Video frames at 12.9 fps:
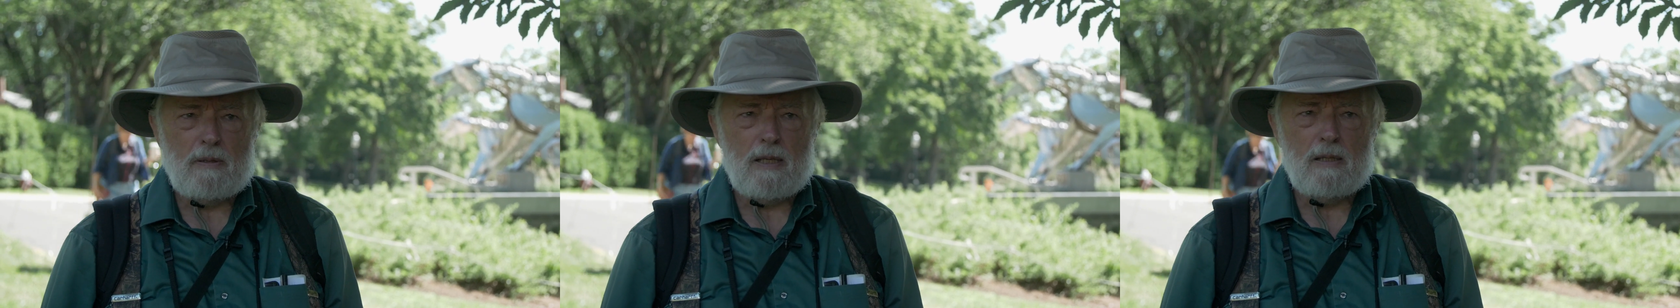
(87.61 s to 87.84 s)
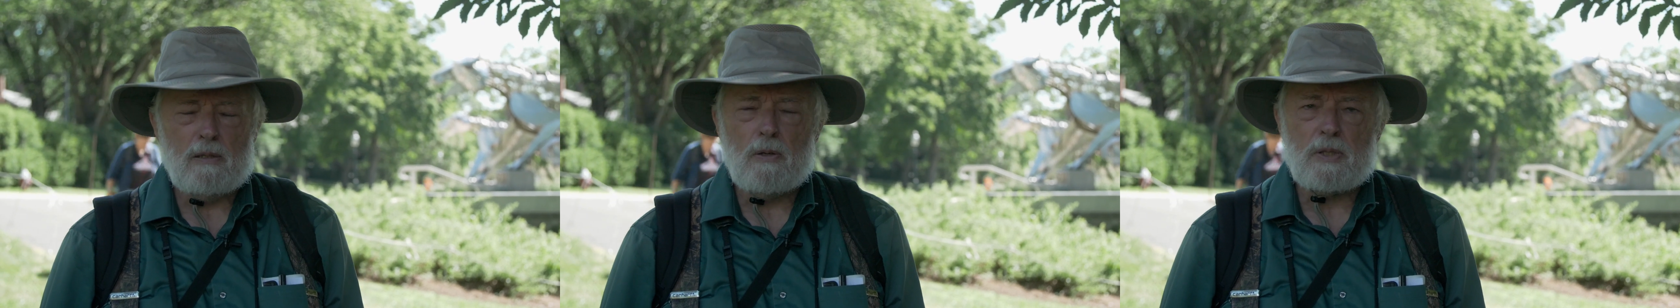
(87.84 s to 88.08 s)

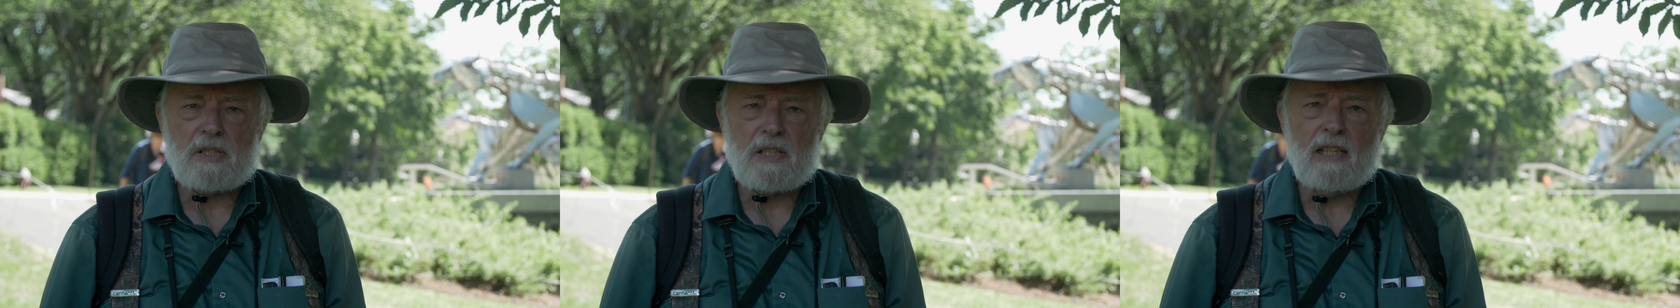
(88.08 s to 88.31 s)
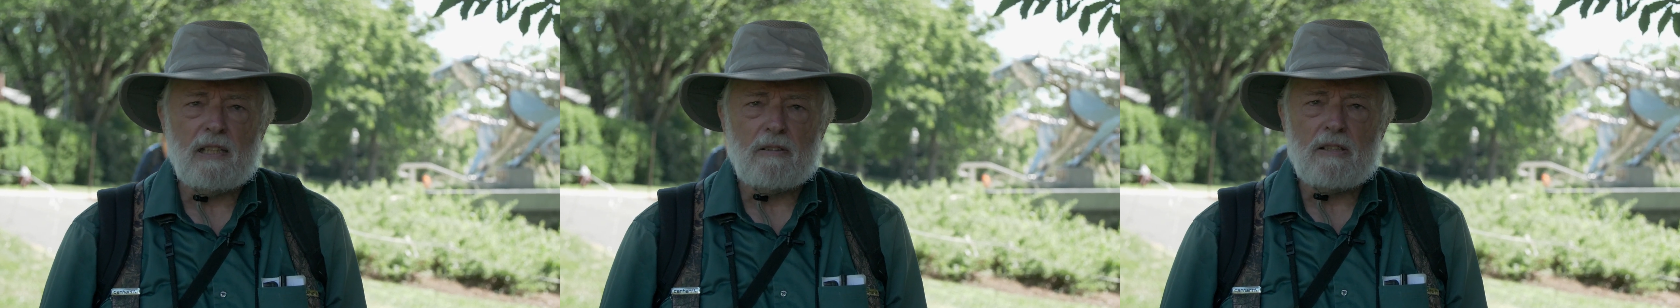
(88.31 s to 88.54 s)
the Lewis
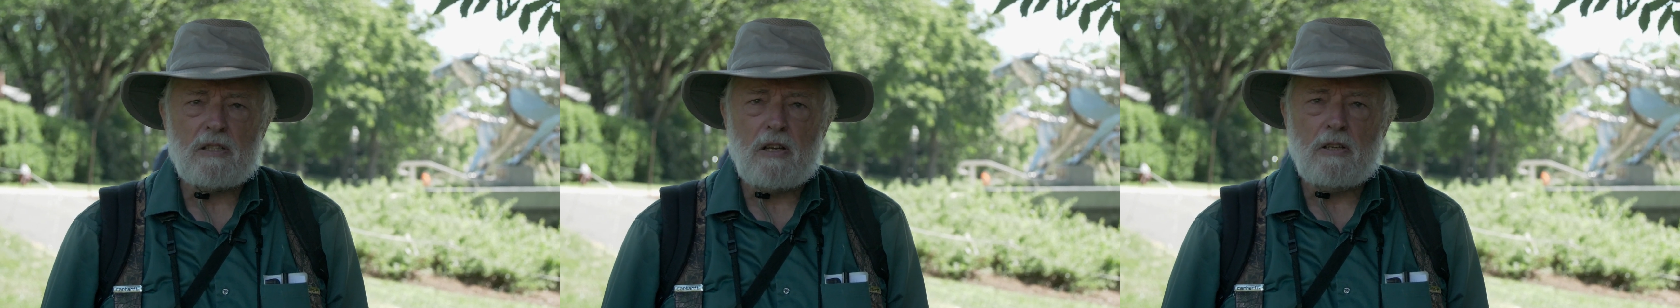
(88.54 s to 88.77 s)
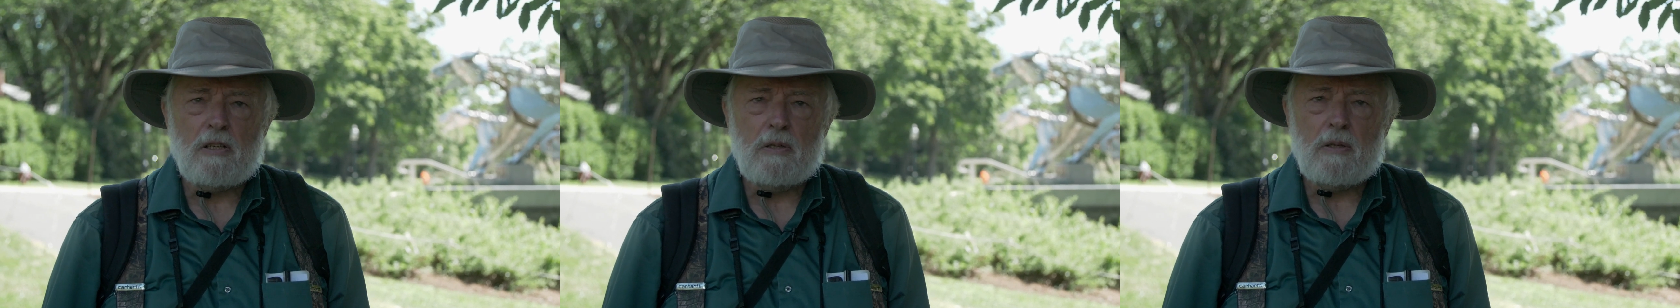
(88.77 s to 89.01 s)
Sigler
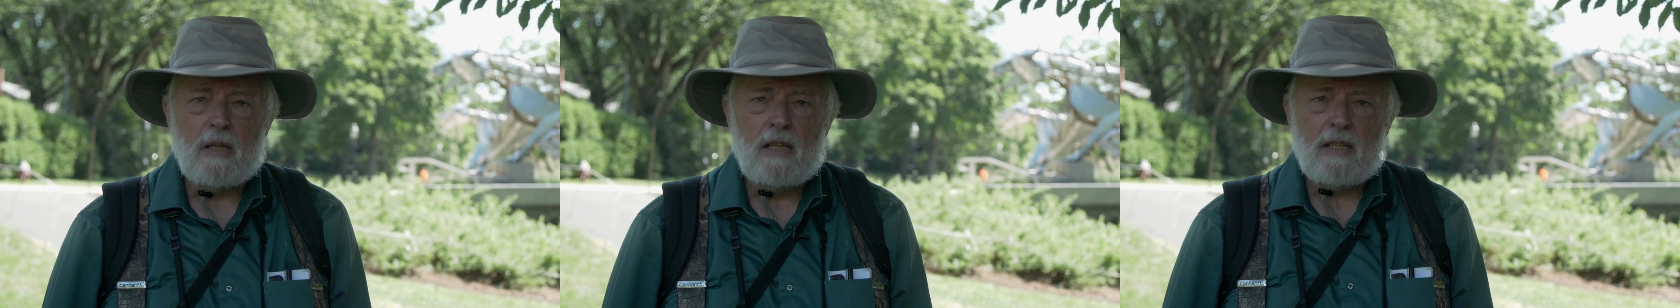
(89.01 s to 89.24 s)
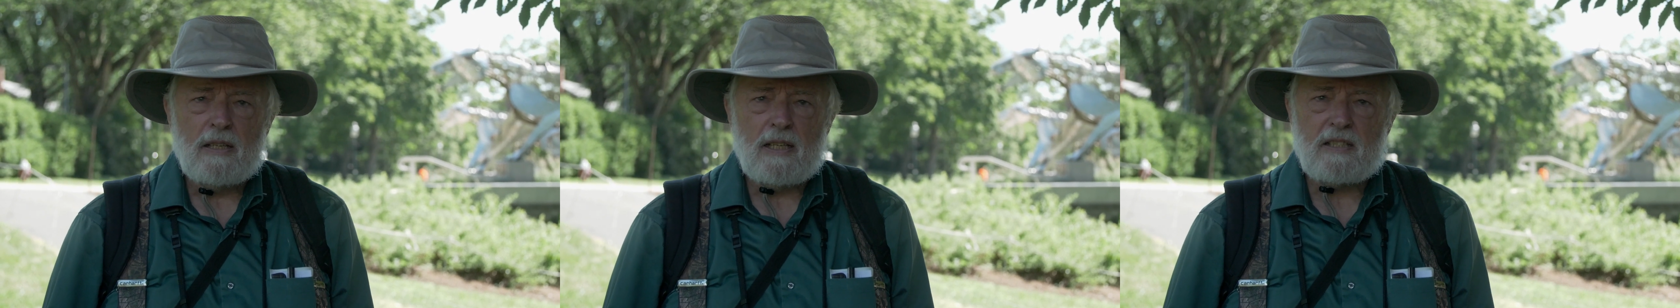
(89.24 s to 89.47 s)
Institute
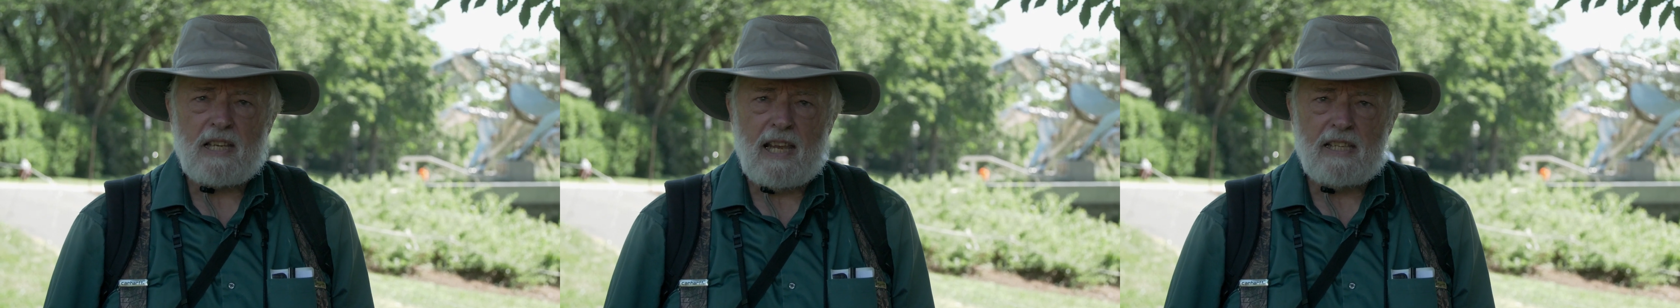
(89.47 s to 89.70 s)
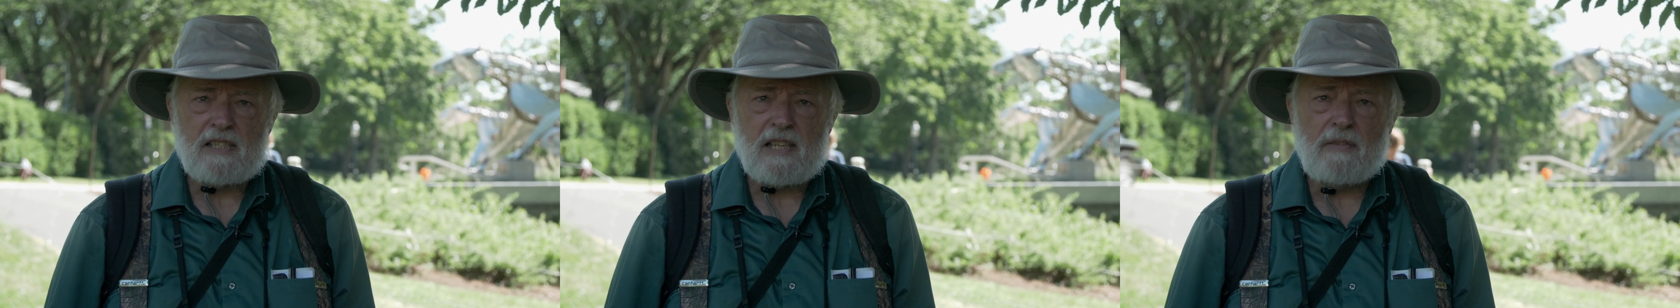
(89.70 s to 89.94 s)
that
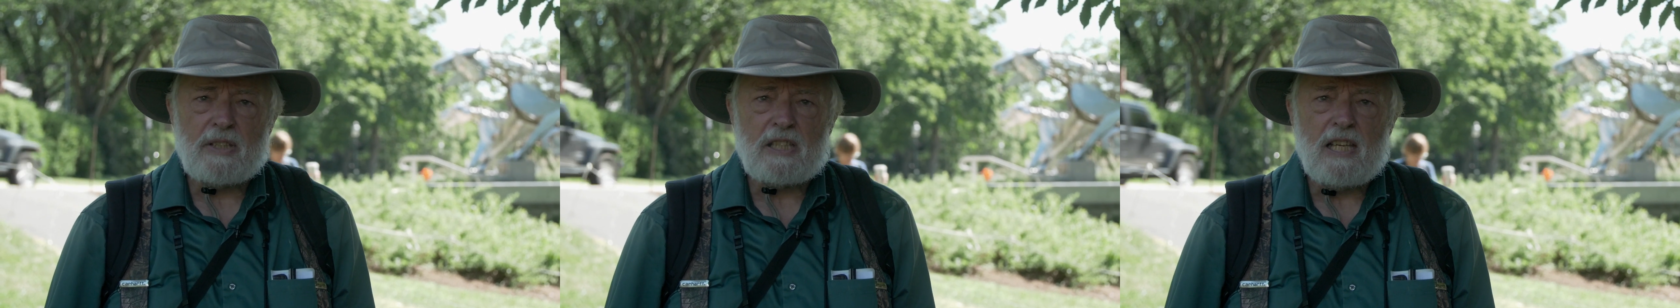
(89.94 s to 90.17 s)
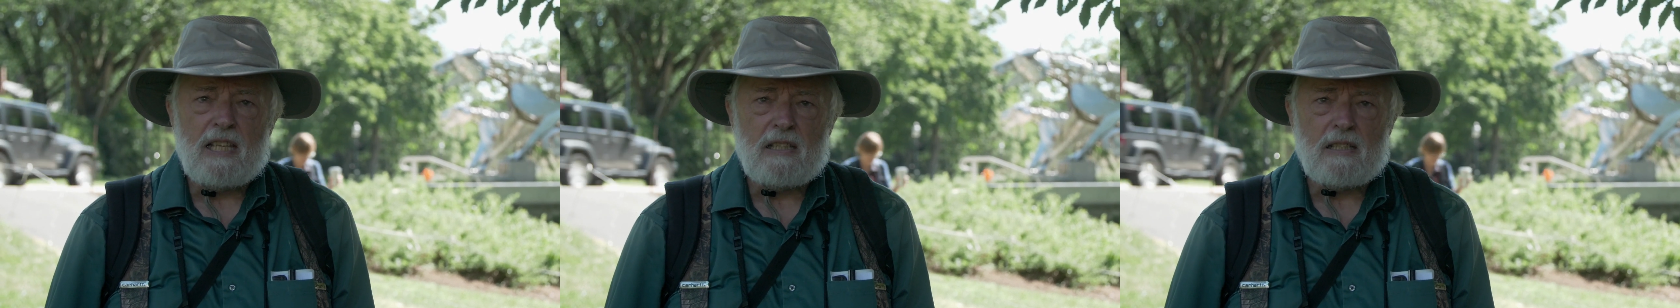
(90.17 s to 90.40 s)
sang
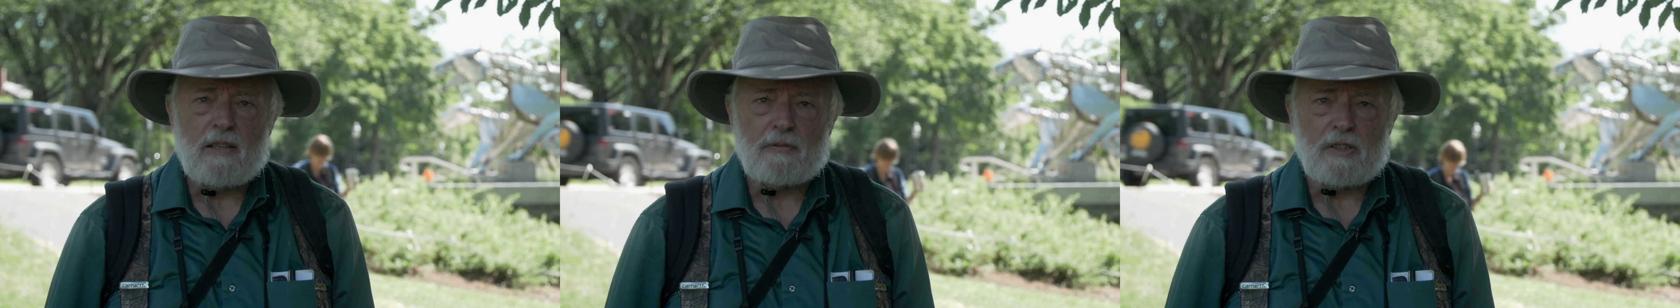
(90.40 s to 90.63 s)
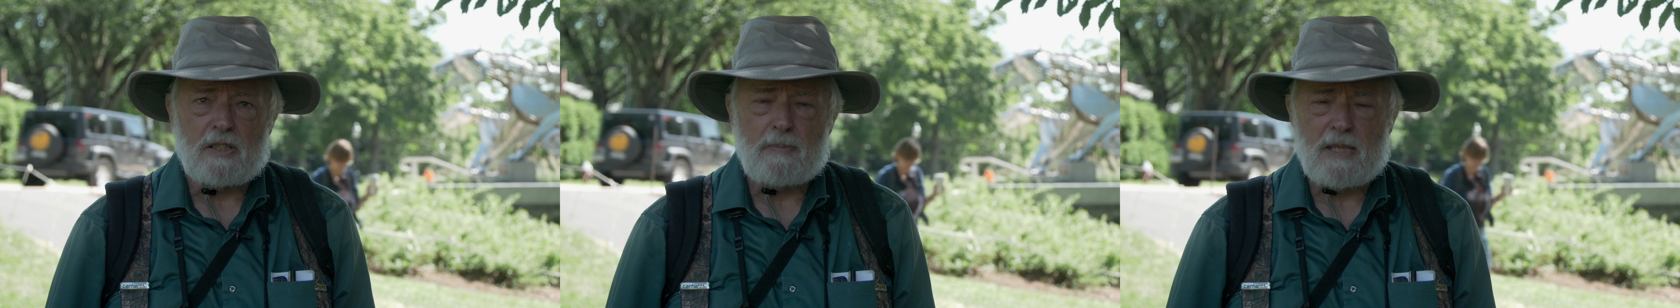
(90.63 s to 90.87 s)
17
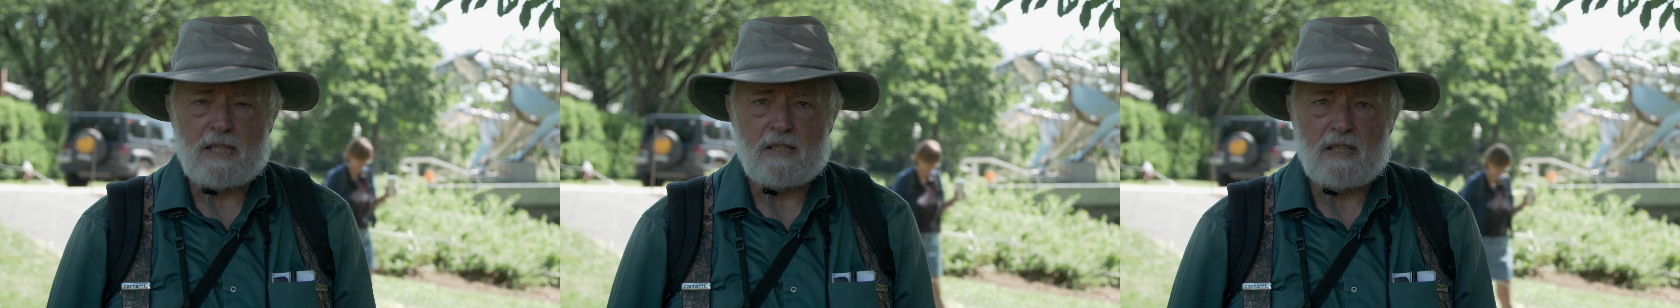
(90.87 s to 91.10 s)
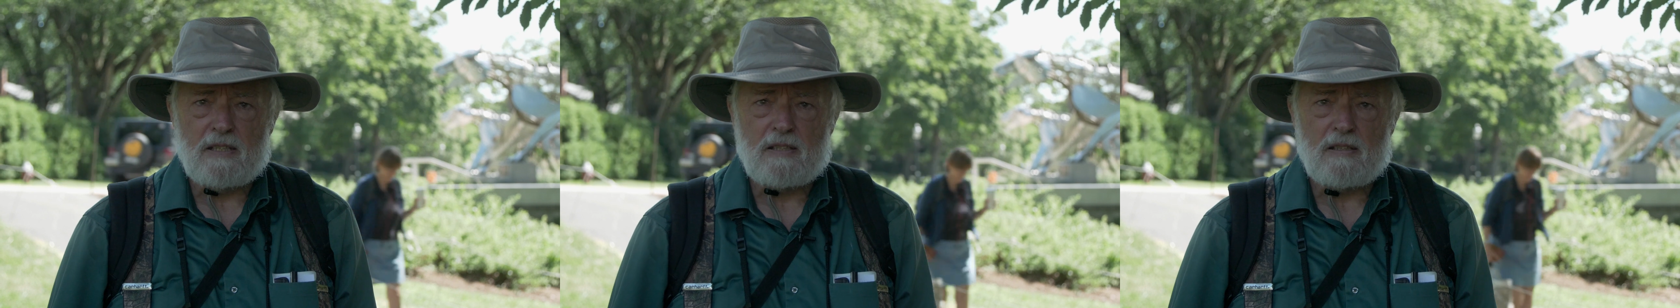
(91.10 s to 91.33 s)
different
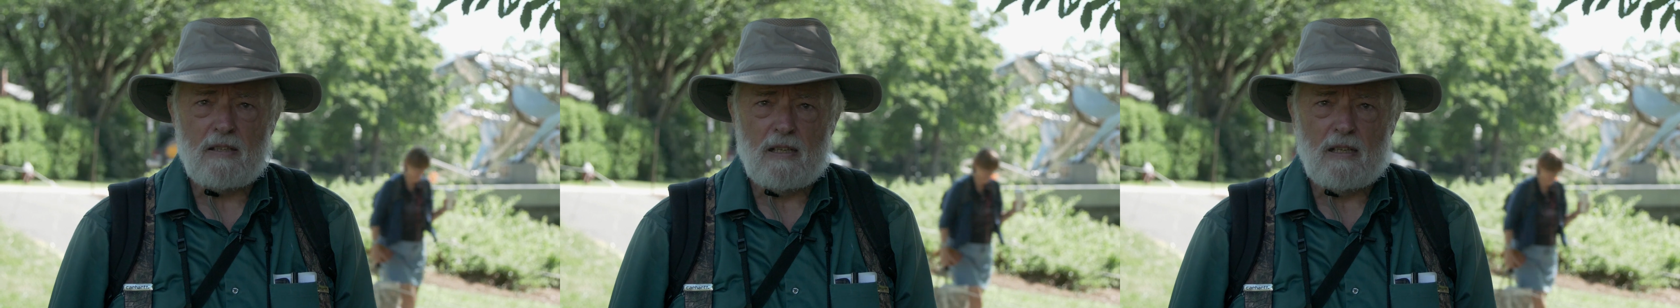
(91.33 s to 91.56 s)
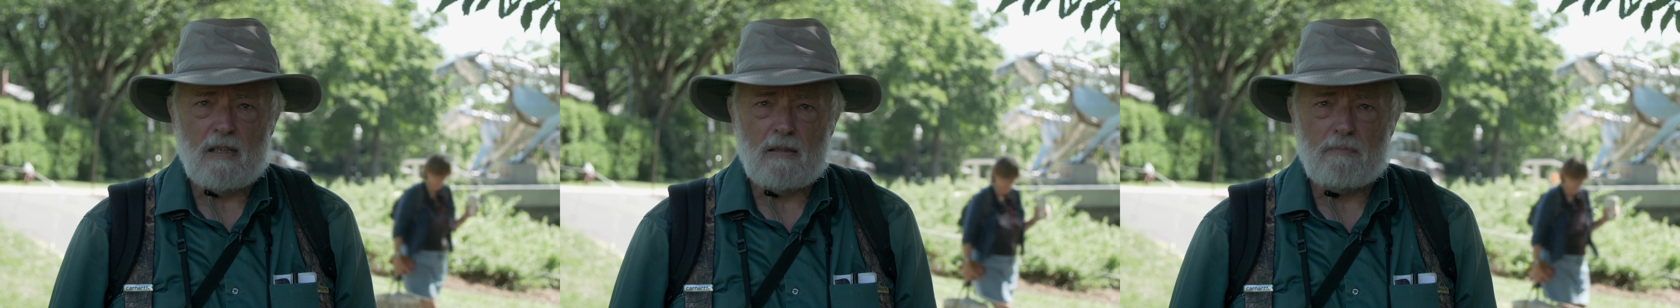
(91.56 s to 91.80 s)
species,
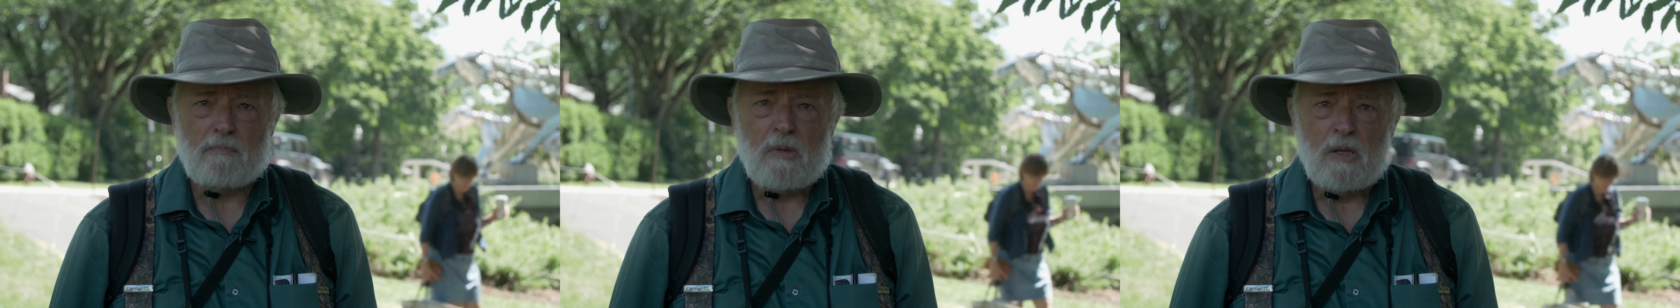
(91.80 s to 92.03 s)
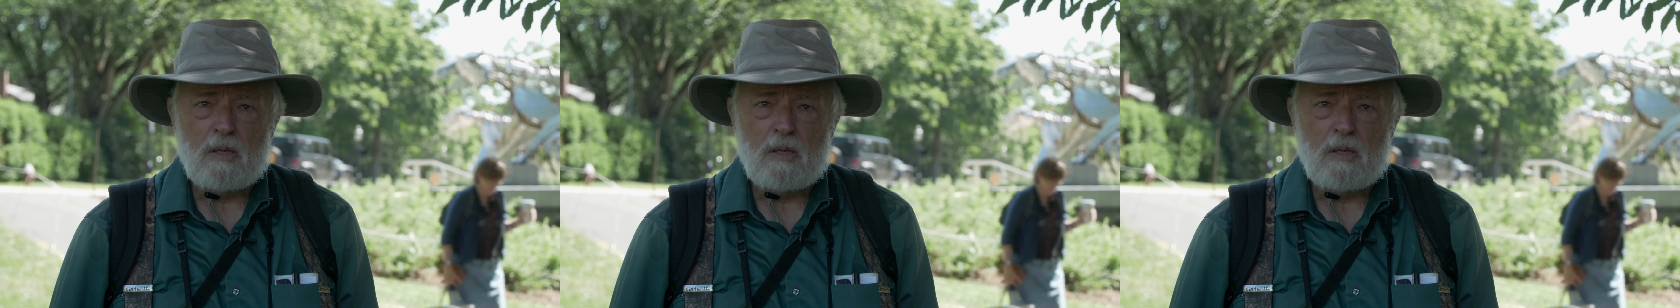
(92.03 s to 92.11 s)
um,